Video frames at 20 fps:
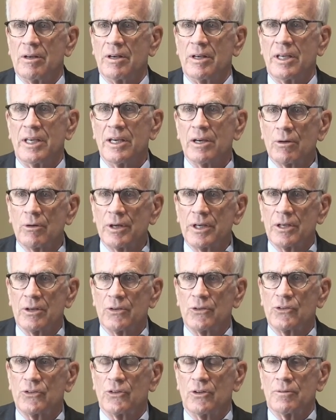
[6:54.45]

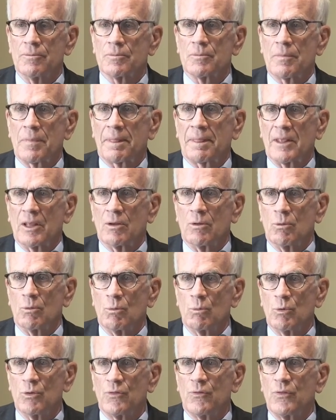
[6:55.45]
areas
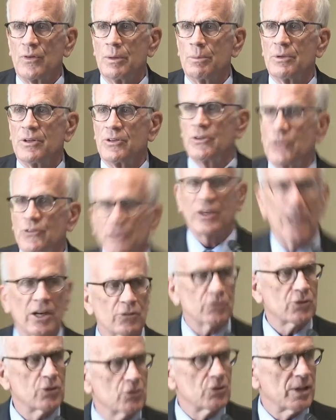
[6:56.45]
with FEMA
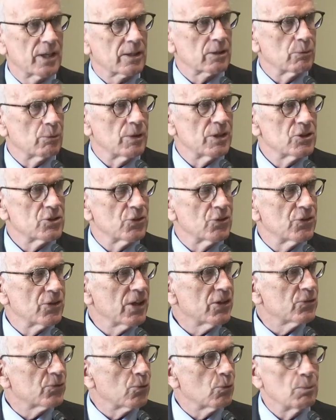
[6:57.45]
disaster declarations.
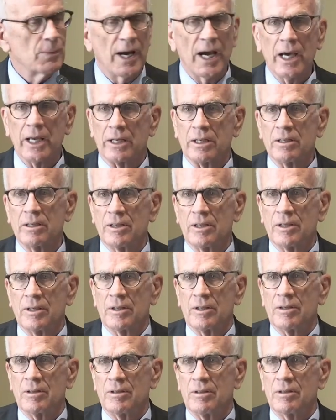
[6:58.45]
That's Vermont.
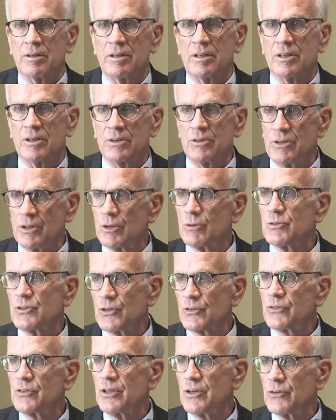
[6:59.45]
And, you know,
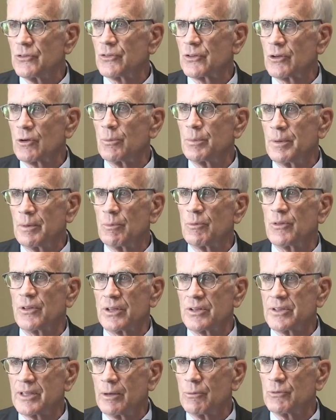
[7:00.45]
just years ago, people
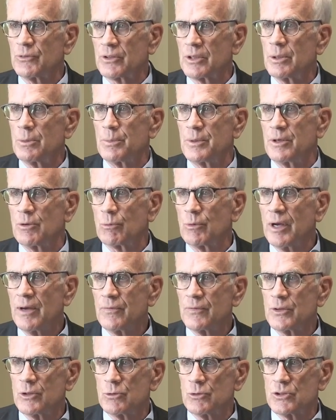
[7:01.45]
thought that was going to be a
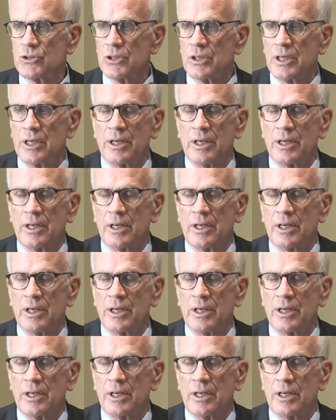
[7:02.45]
refuge.